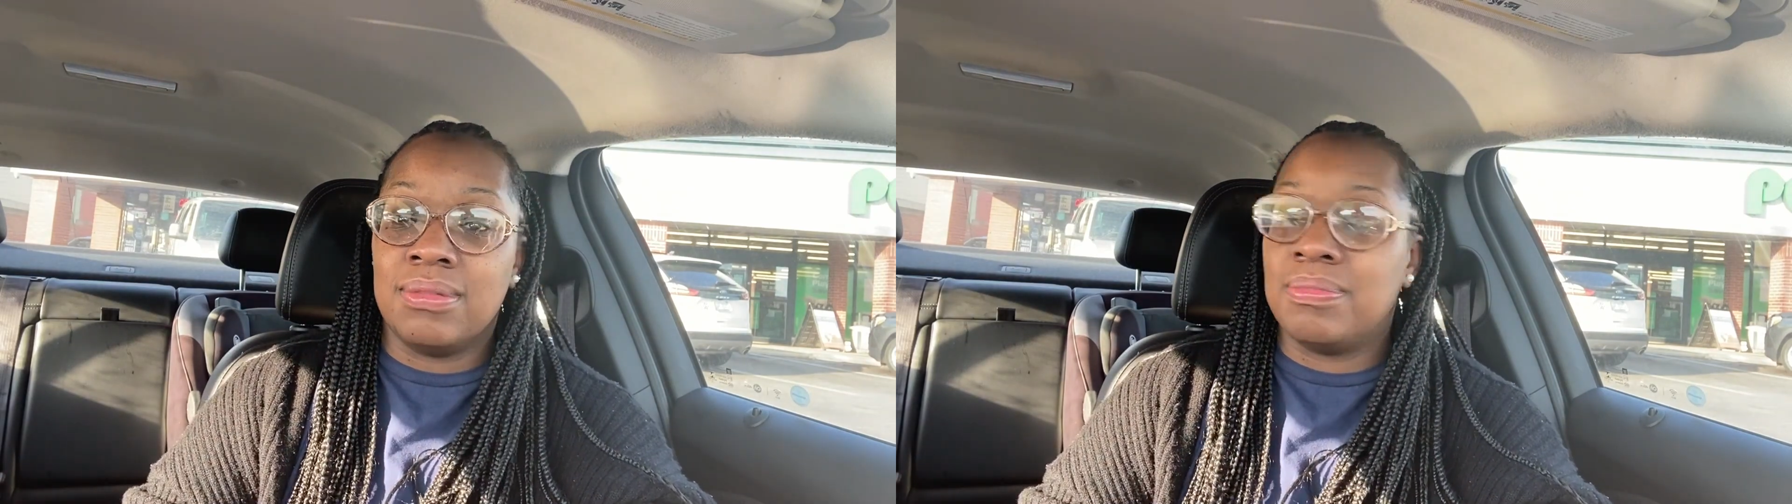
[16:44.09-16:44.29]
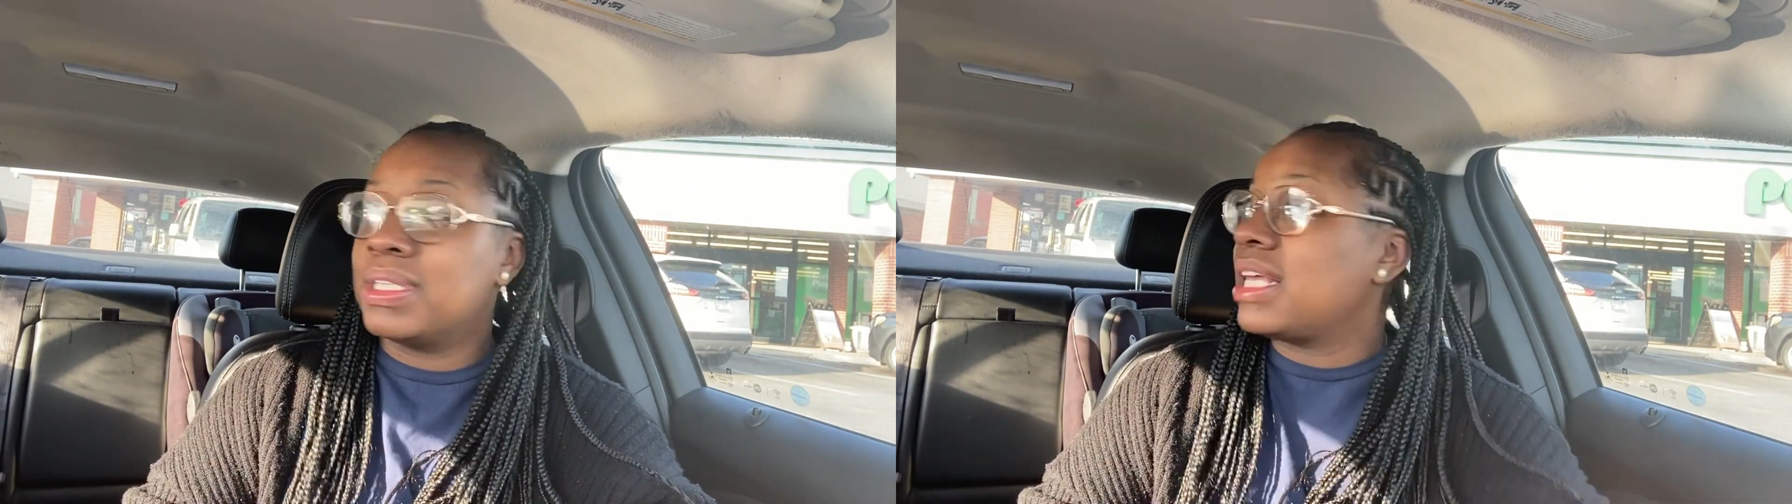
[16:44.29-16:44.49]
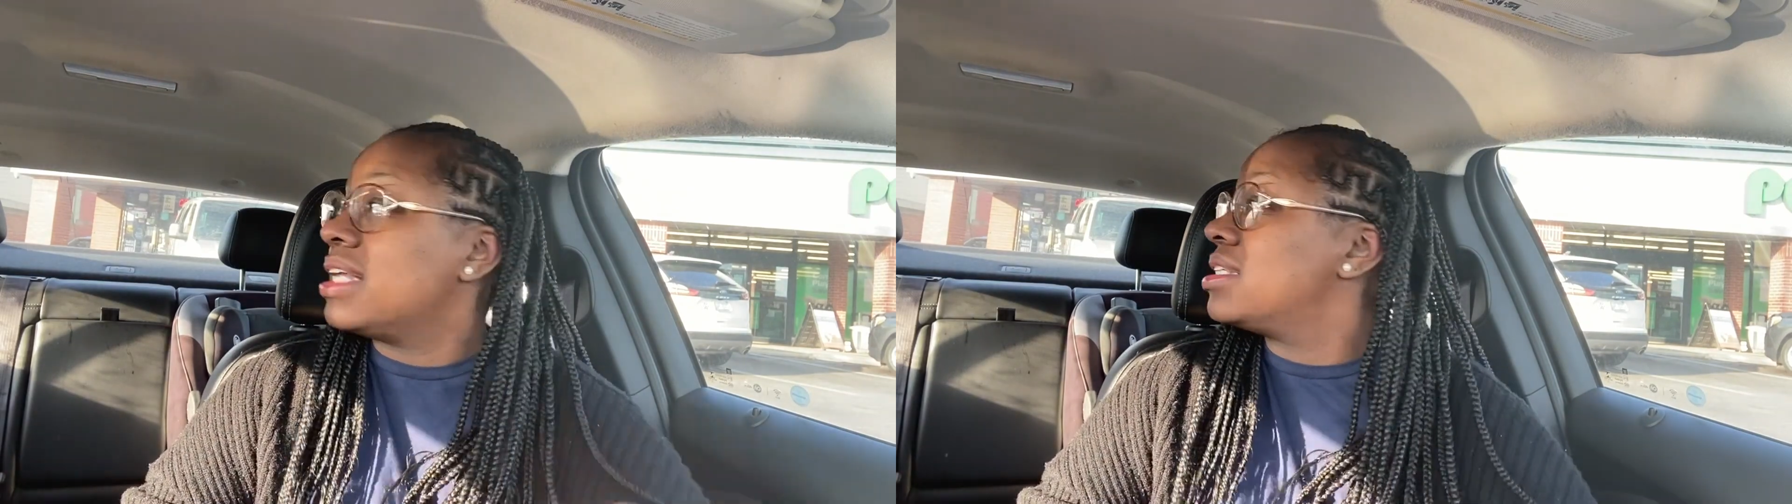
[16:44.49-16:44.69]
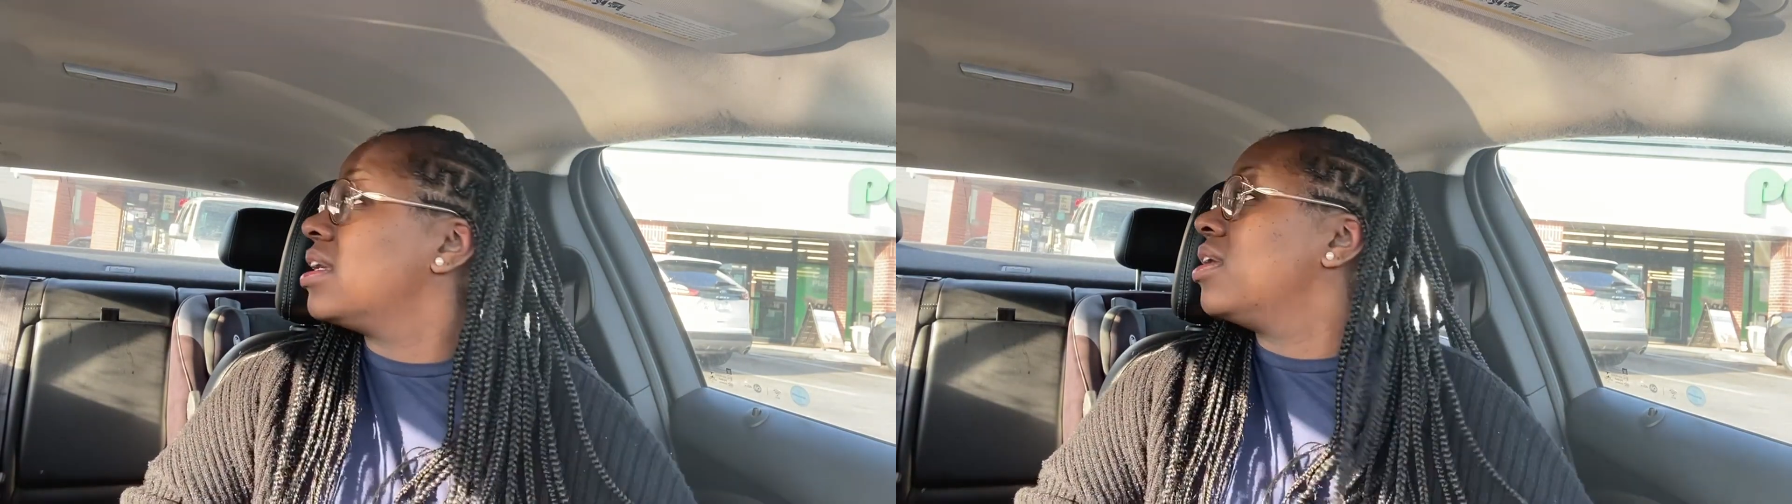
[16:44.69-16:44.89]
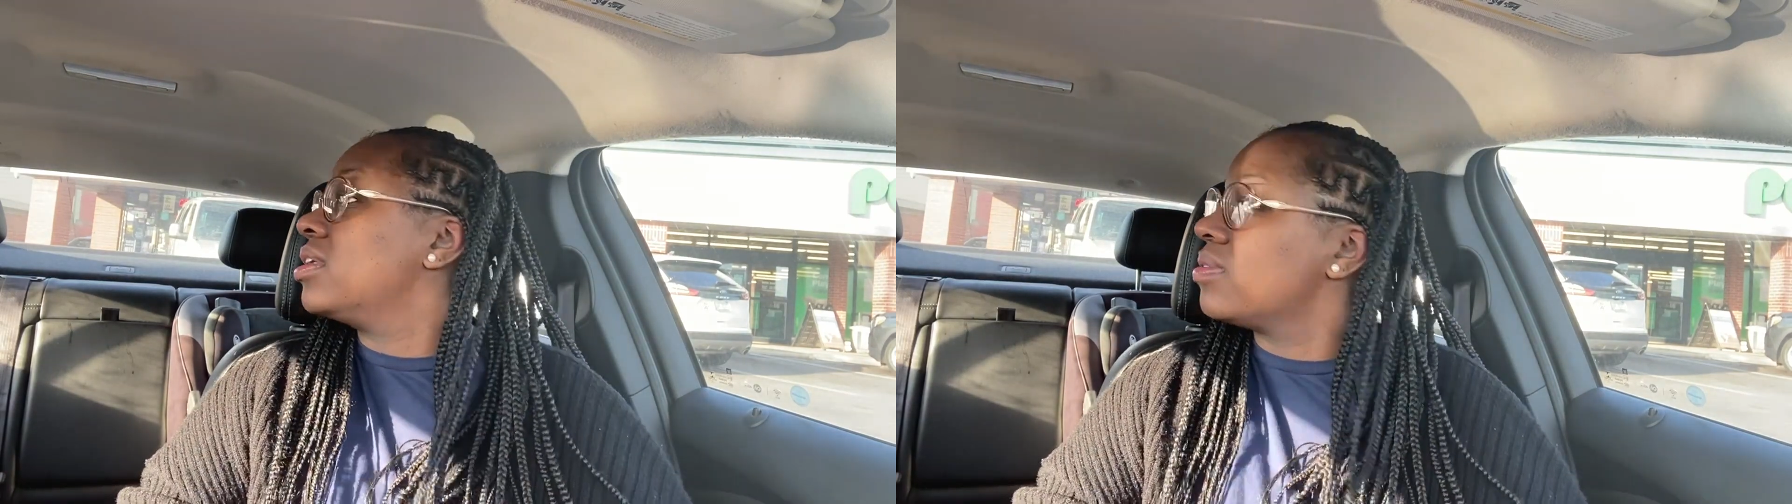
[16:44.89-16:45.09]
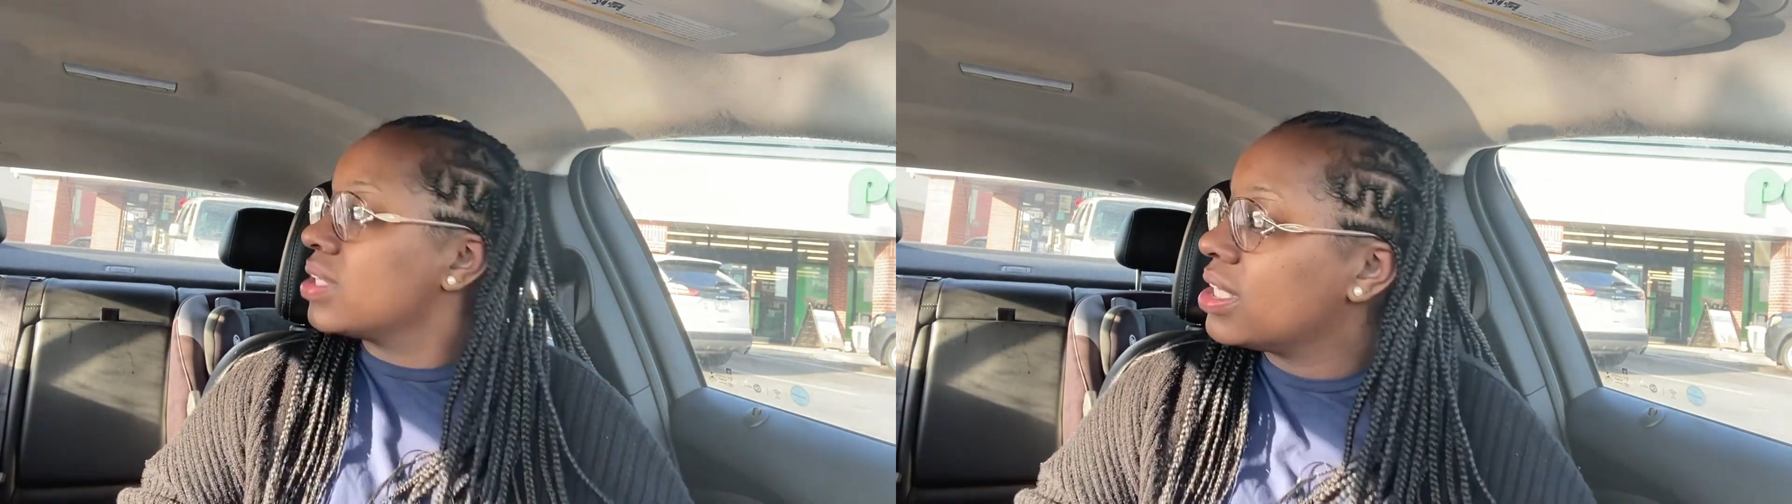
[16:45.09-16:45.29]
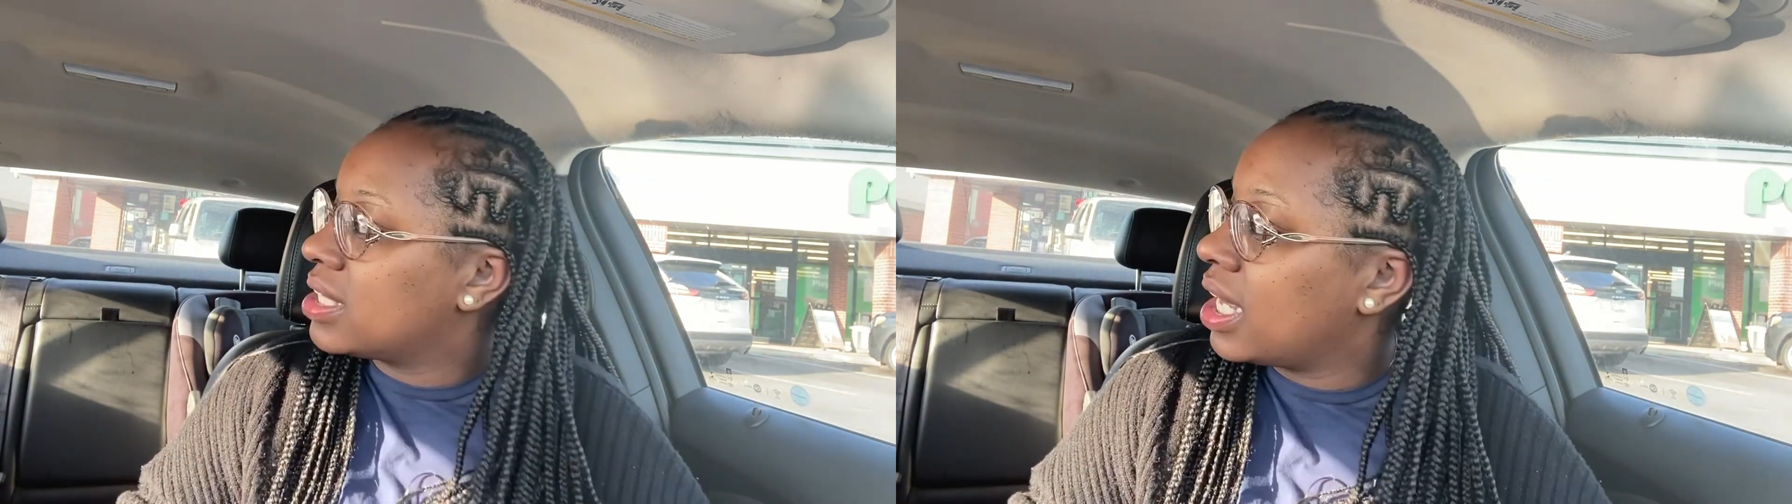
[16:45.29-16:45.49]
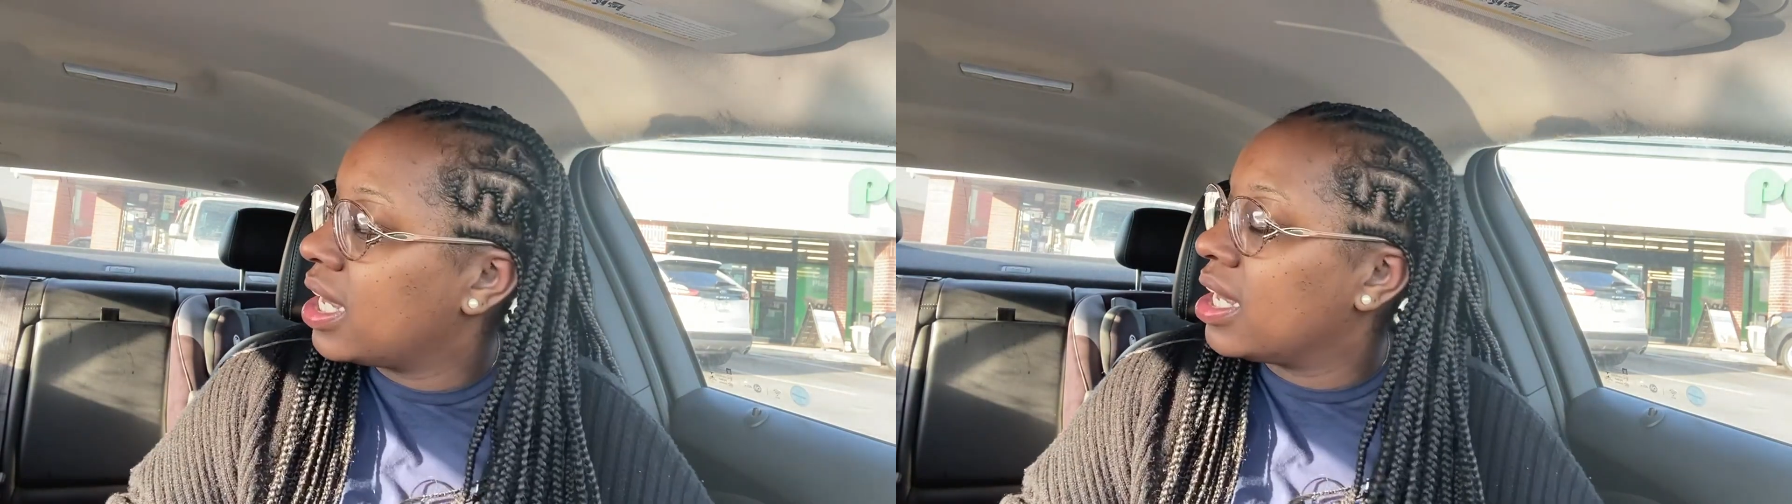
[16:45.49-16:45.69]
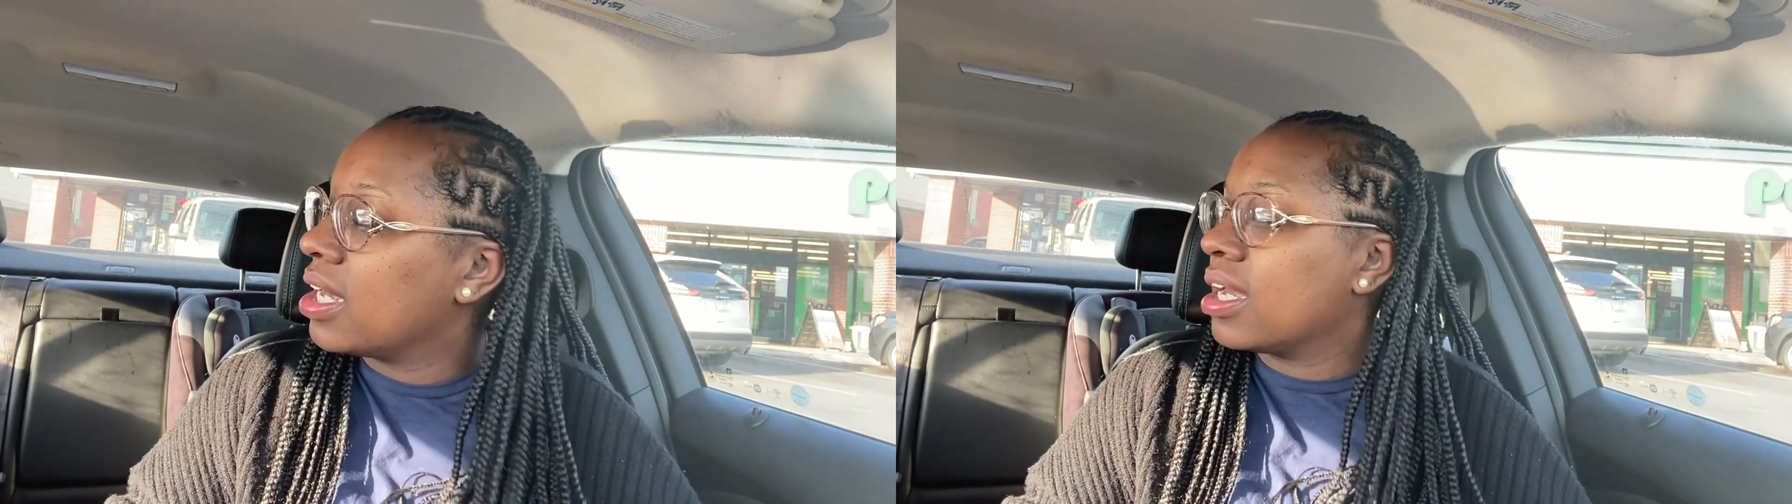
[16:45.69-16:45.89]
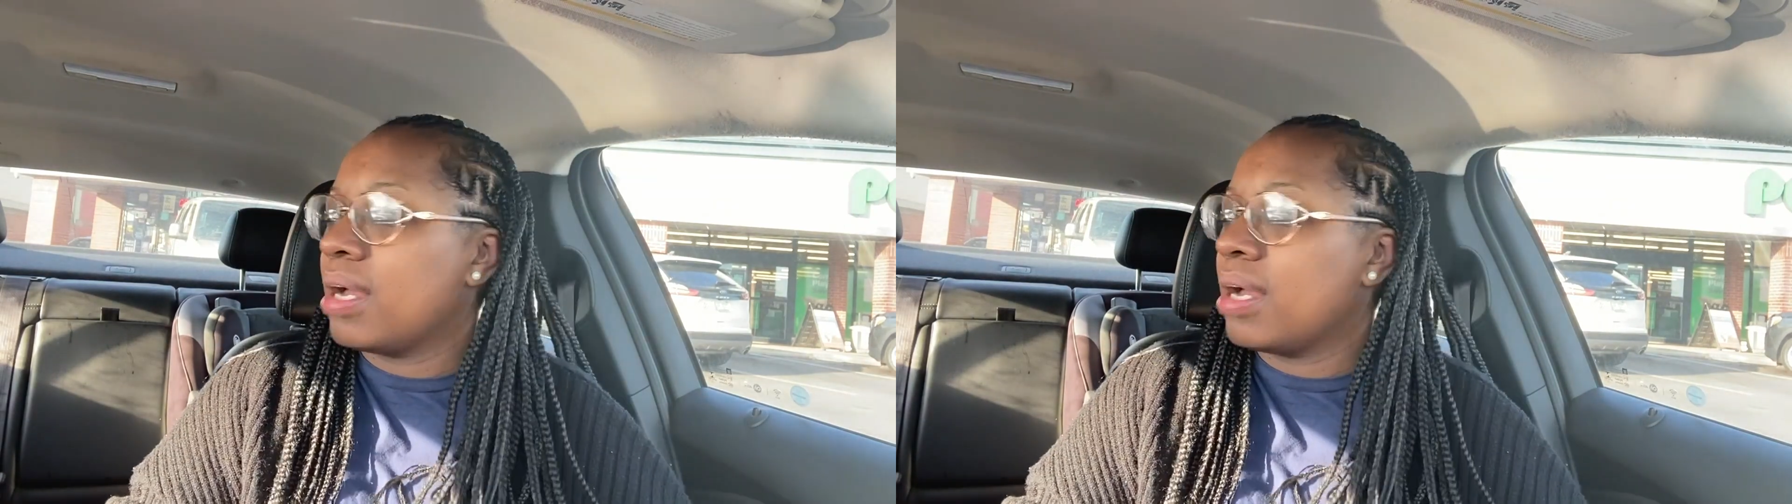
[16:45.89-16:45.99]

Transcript: But that's the only really thing.